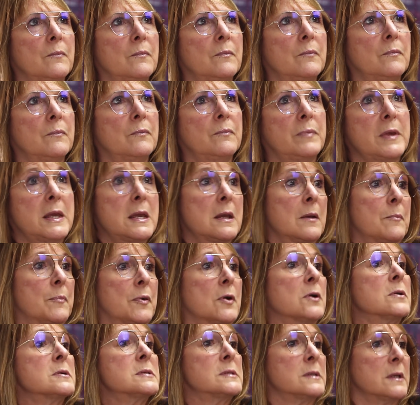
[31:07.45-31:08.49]
be a
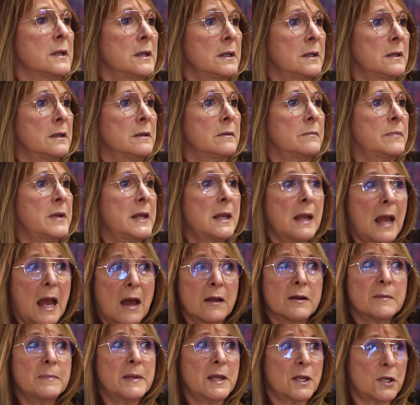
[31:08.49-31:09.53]
person, how to
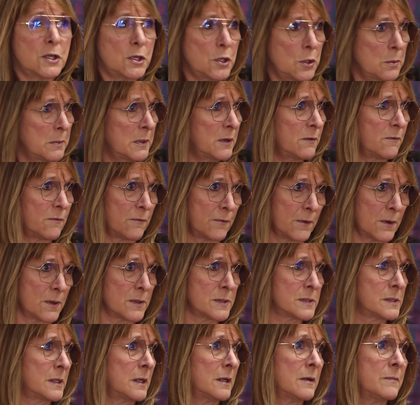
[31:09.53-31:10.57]
be a human first
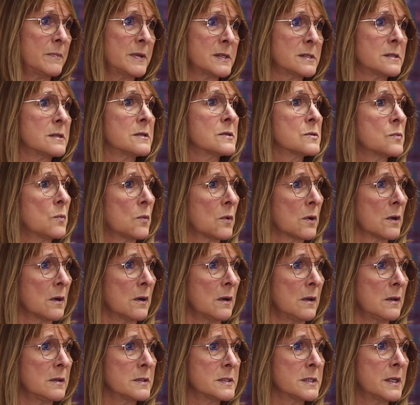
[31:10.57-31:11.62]
in a business
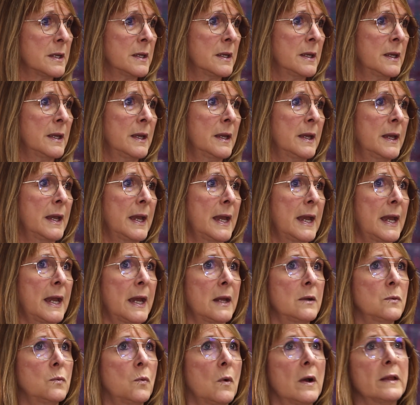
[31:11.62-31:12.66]
world,
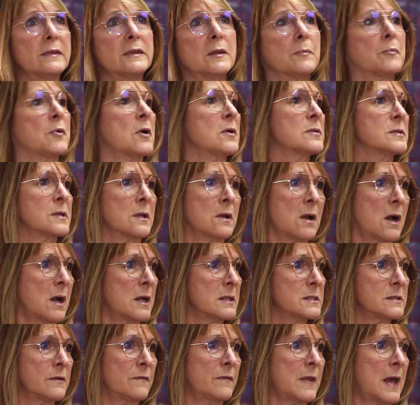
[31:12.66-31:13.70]
and what the pros and cons
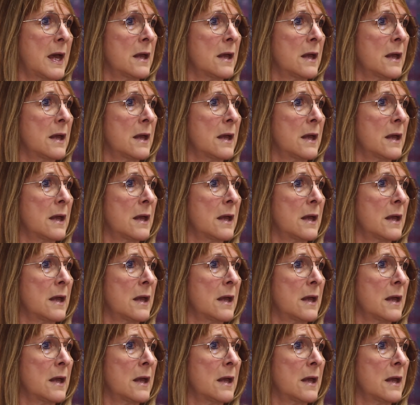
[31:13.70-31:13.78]
of that